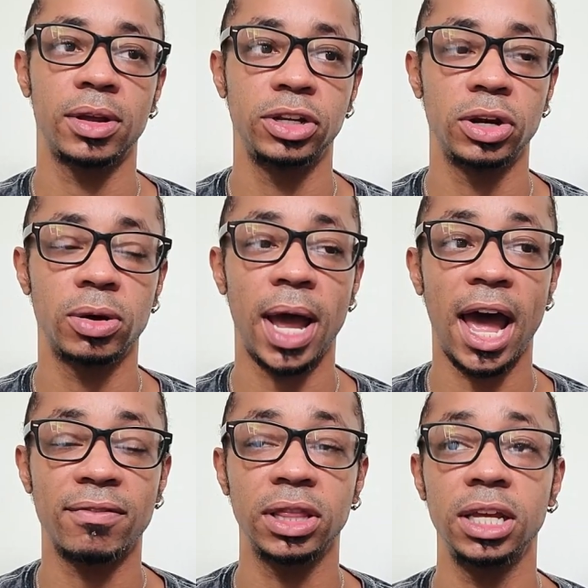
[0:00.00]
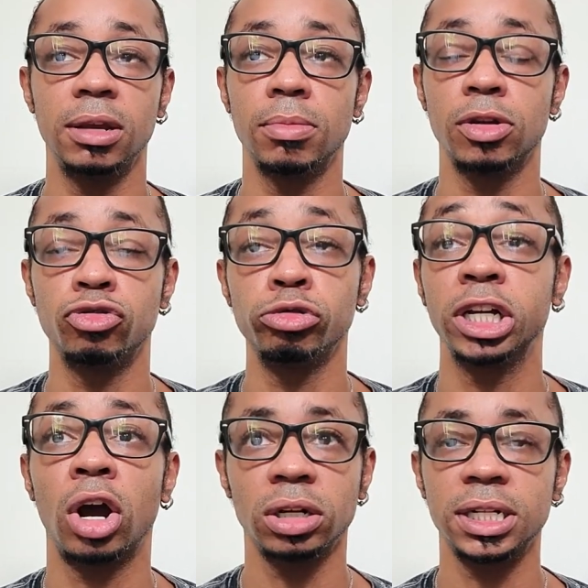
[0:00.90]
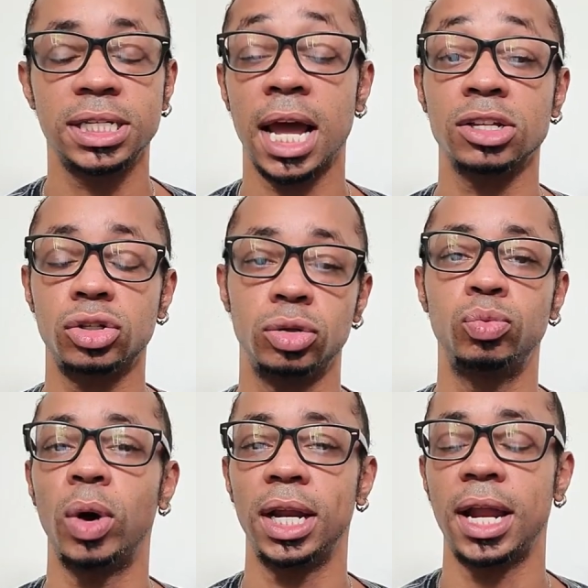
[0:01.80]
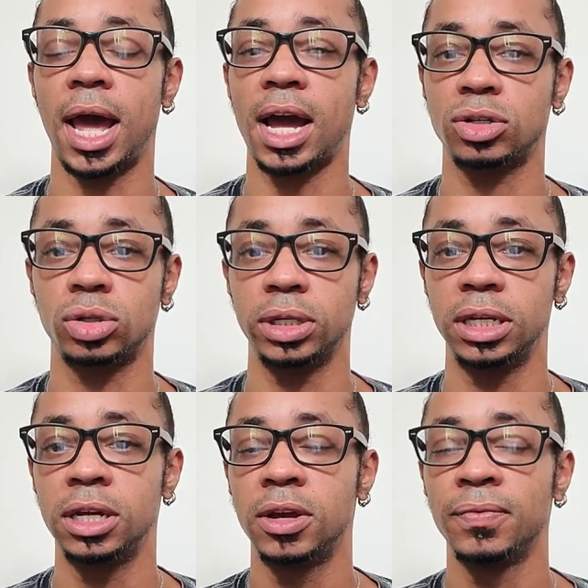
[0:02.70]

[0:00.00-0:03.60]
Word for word: You know, having regardless as to what it actually